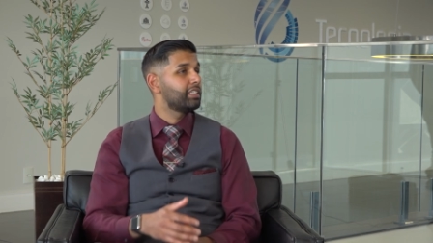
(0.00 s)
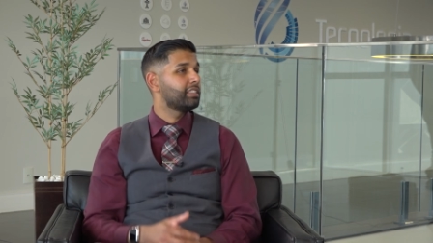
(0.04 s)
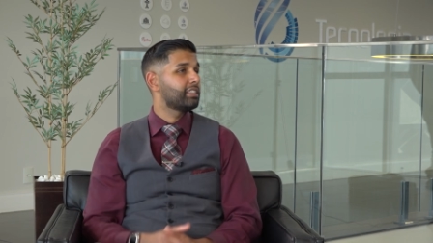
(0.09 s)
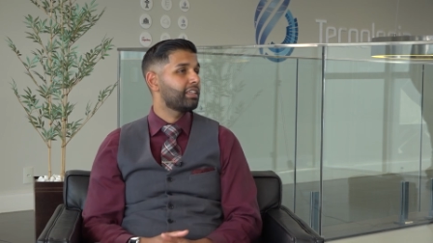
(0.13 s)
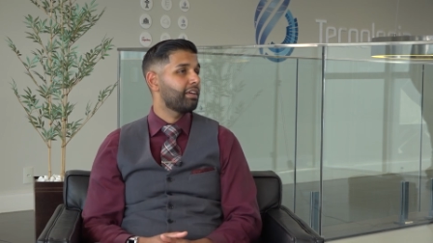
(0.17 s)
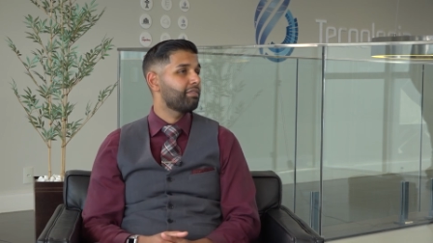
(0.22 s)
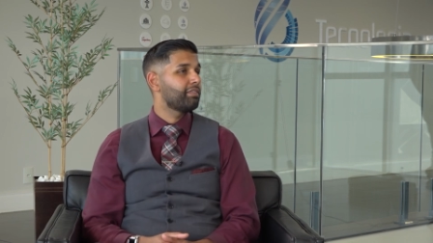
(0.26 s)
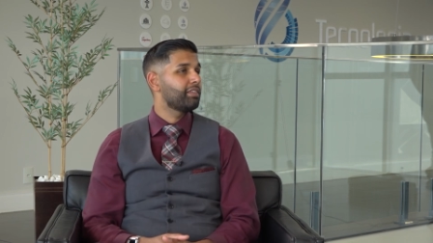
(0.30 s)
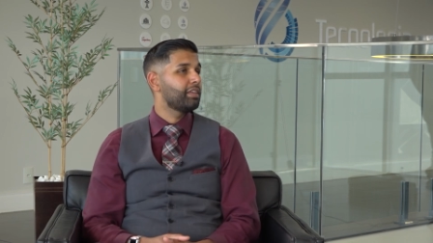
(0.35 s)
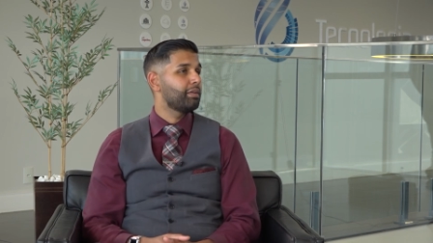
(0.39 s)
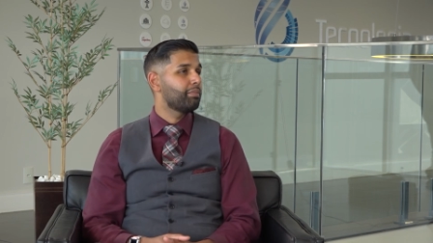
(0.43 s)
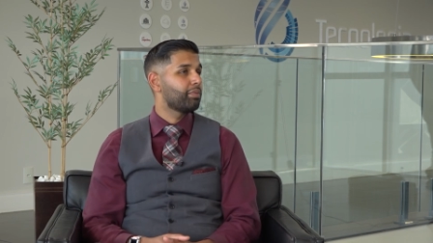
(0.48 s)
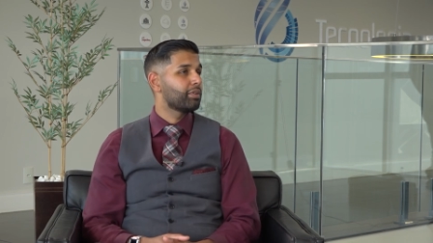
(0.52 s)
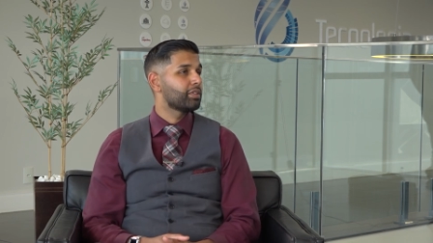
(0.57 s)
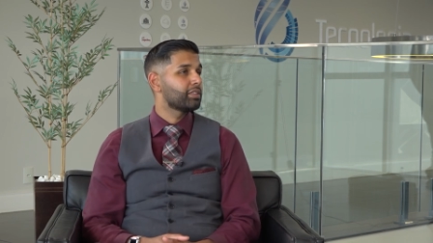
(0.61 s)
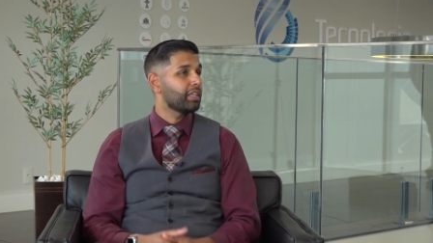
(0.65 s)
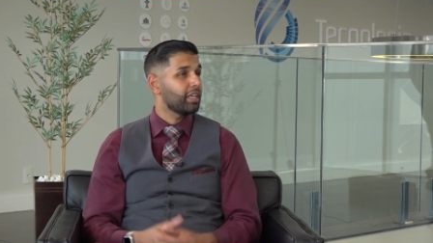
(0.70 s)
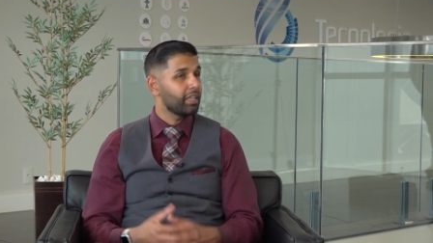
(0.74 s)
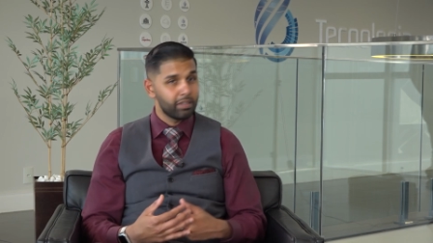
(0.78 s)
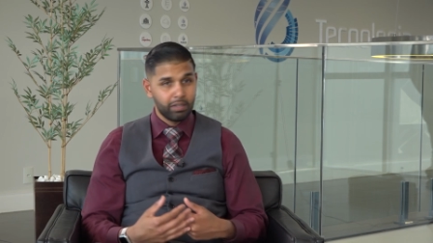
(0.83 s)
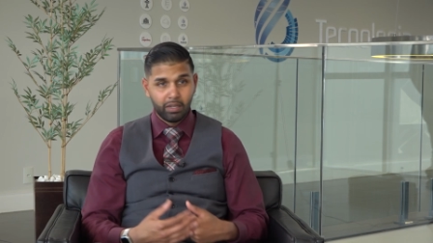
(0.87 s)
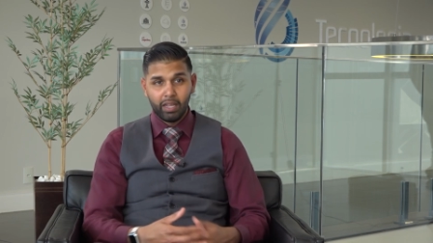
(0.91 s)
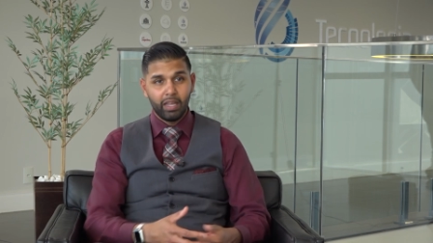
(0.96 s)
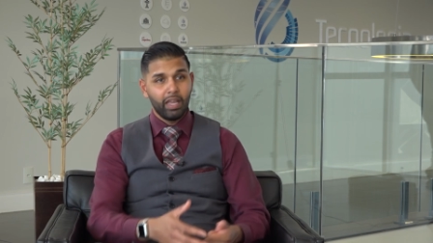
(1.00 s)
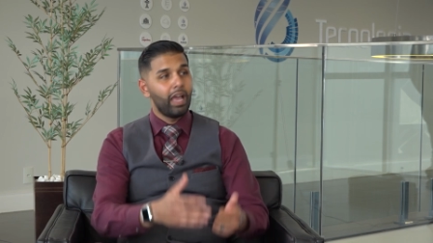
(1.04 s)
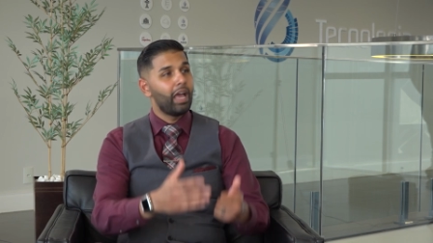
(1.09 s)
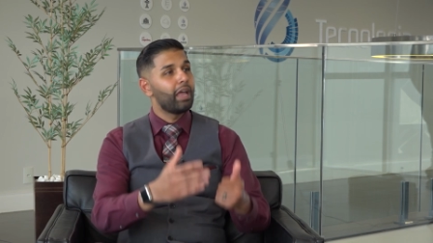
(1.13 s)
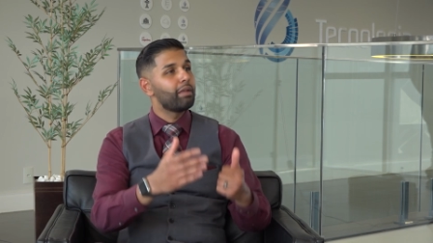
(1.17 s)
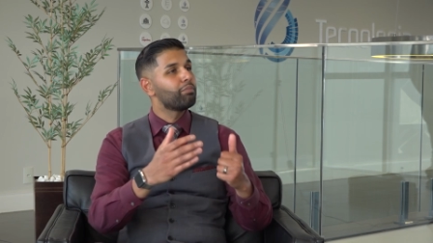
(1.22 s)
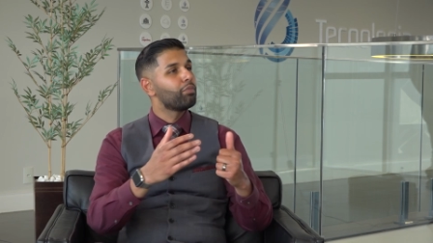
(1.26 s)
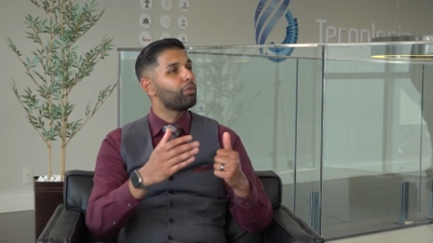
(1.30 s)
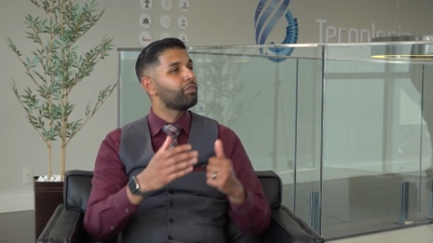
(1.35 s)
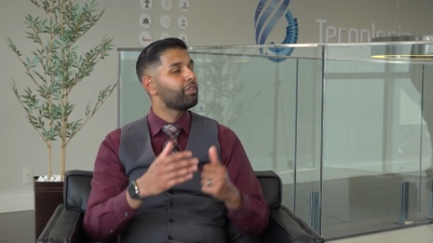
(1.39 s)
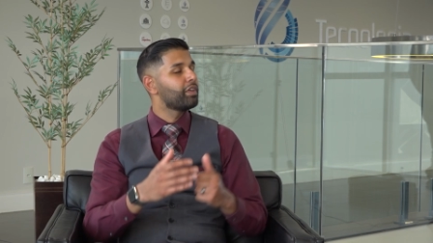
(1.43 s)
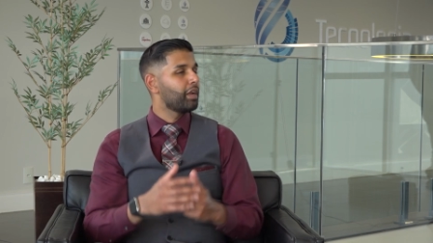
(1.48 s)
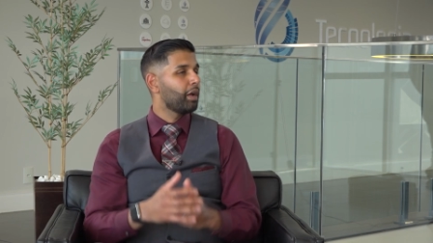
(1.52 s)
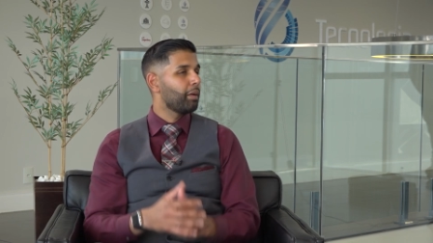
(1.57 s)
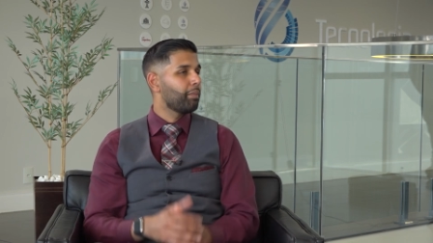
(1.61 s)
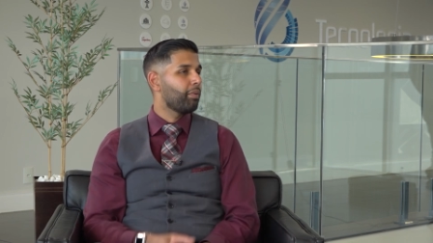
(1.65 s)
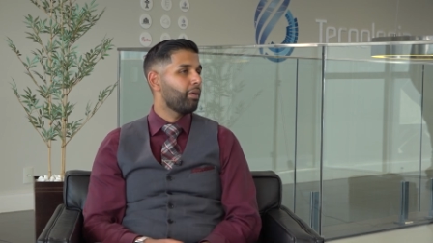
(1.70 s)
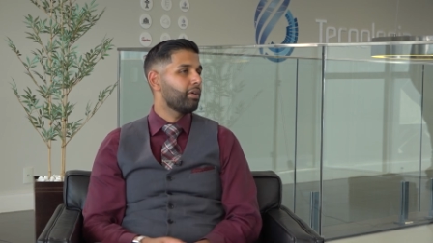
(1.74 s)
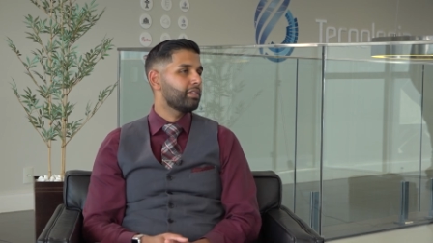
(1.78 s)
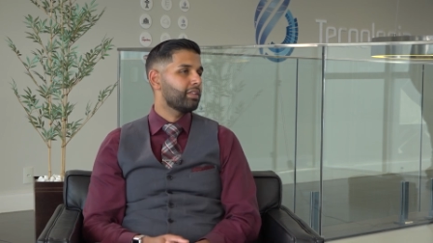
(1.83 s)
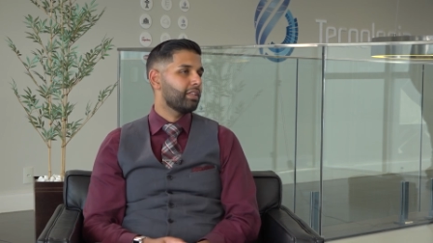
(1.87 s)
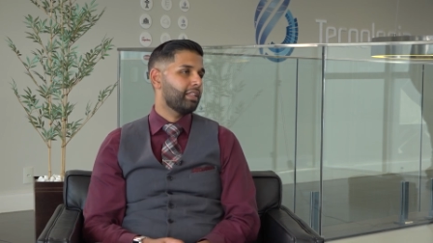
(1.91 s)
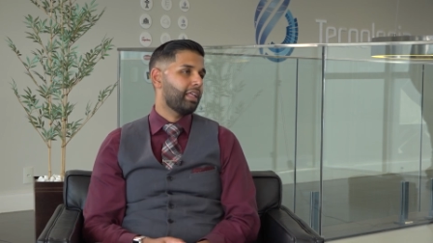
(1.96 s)
70% and move it up
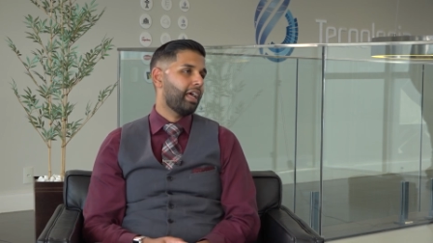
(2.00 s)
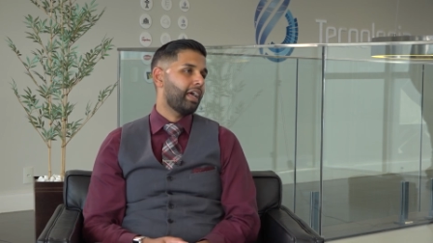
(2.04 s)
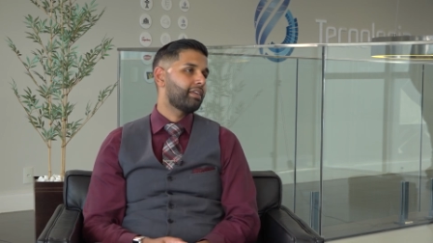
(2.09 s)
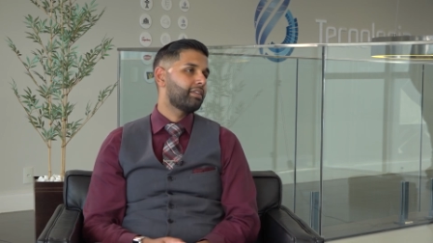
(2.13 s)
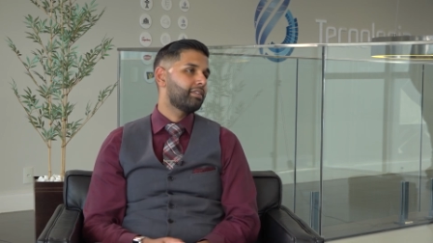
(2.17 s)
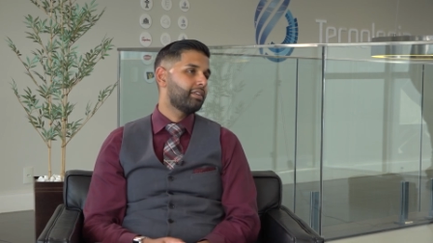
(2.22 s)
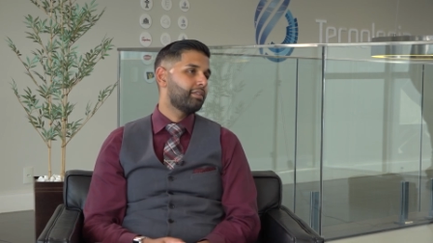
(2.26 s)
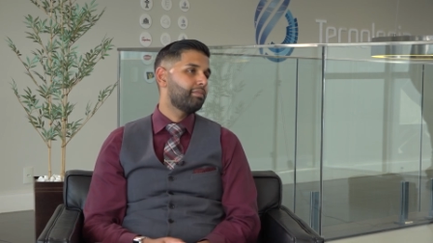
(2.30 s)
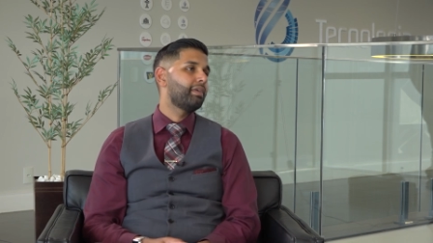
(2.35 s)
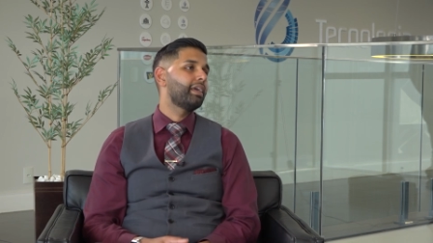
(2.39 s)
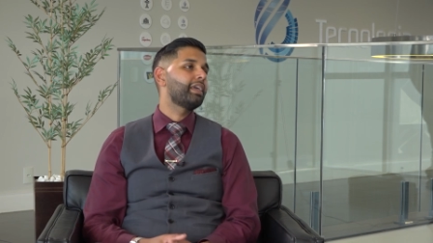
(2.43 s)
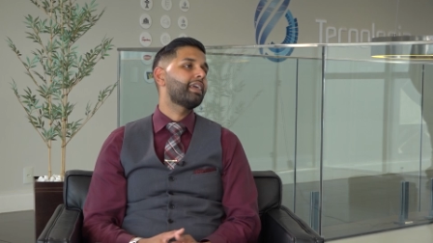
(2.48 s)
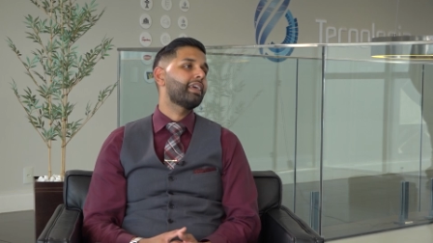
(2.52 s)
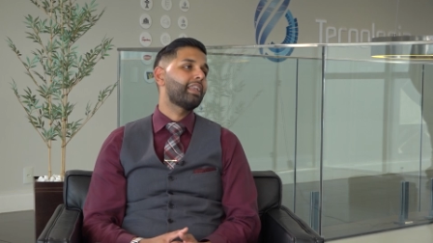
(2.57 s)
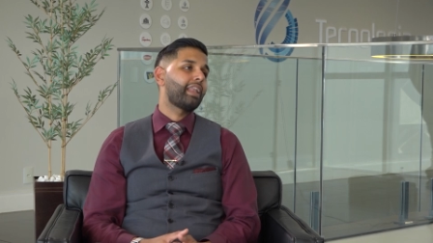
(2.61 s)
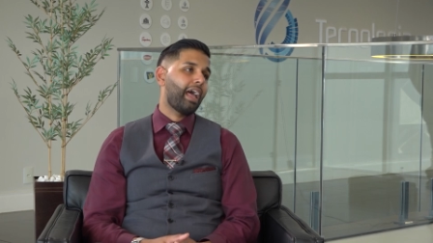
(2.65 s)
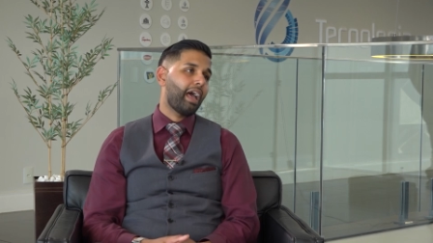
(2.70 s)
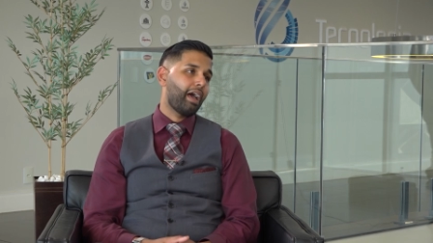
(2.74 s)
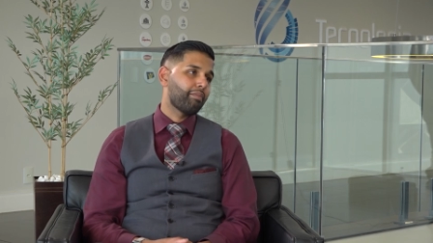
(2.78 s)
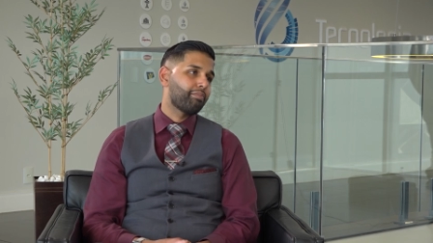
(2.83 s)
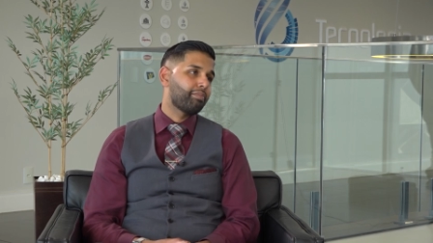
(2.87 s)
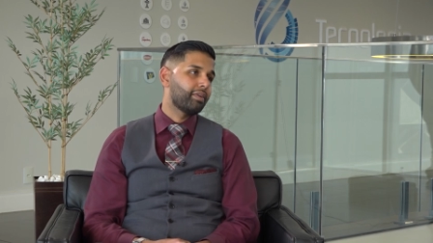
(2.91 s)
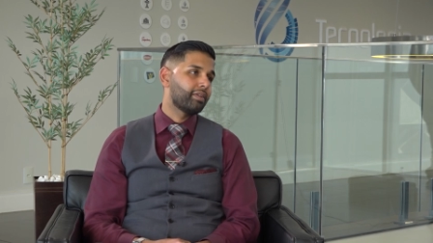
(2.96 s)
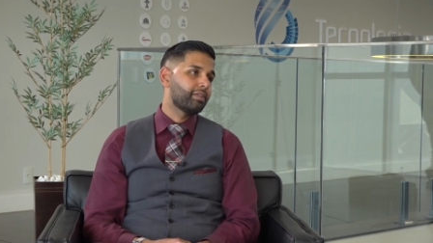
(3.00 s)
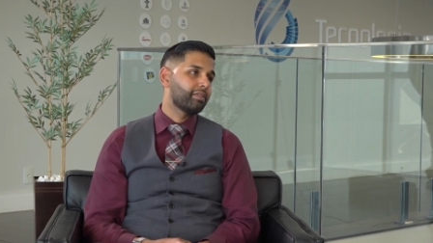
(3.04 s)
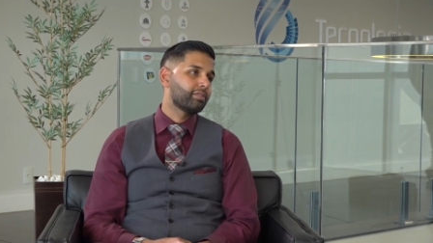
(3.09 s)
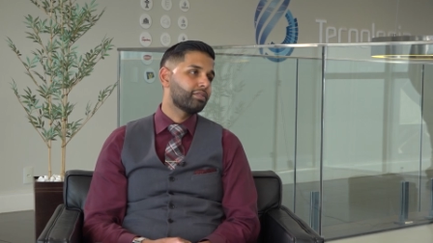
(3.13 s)
on the ladder to make it happen.